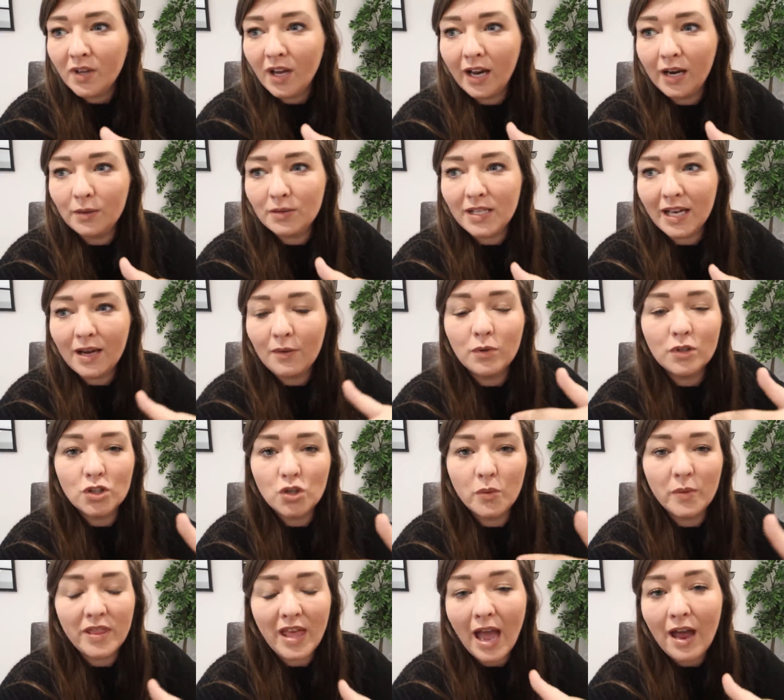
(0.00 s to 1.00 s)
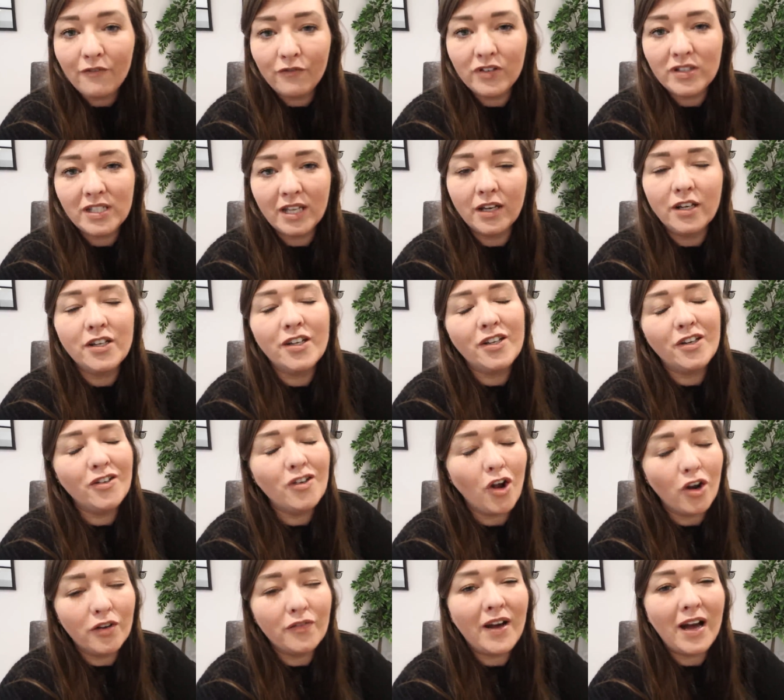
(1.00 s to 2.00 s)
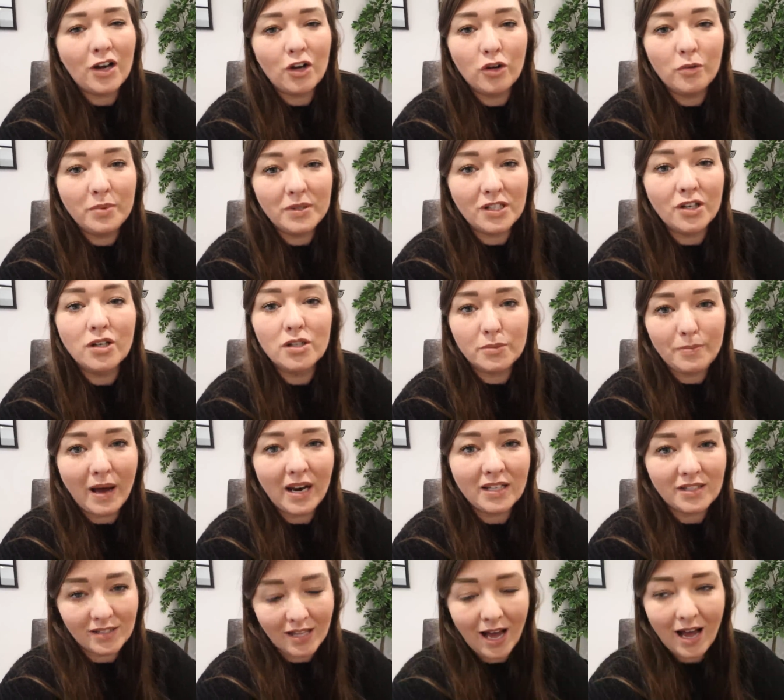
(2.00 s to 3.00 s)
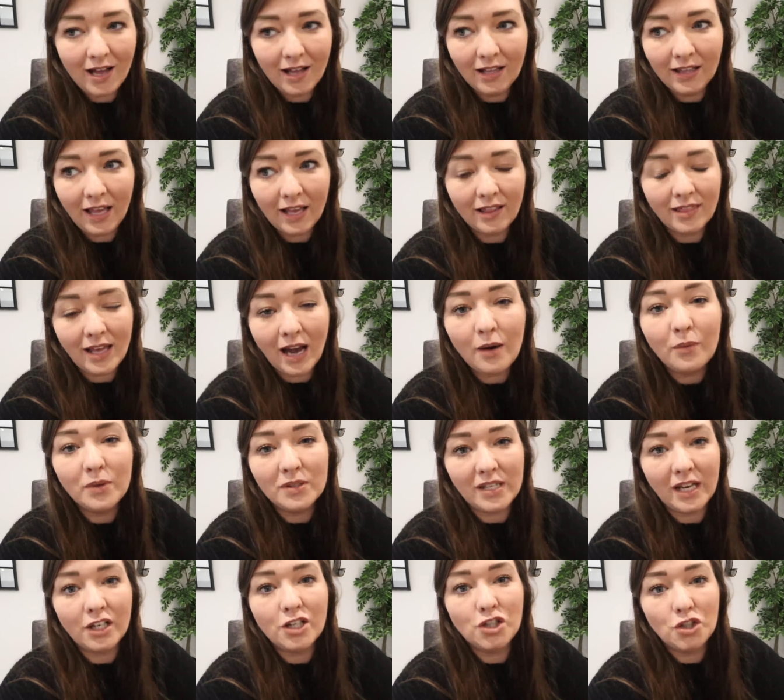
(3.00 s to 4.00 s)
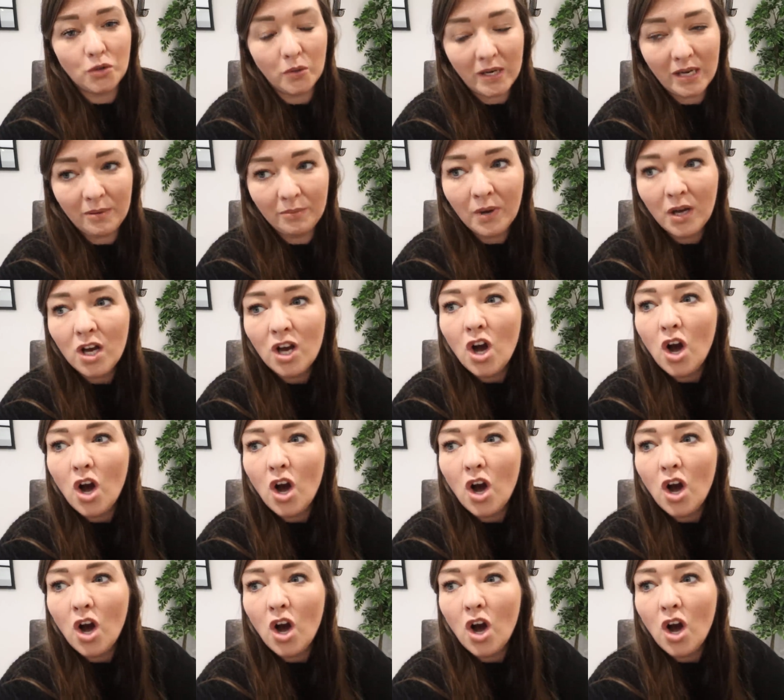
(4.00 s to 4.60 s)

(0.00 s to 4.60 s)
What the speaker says: And I was like, I want to do it with everything. None of our cupboards are as bad as that. Like, that was extreme.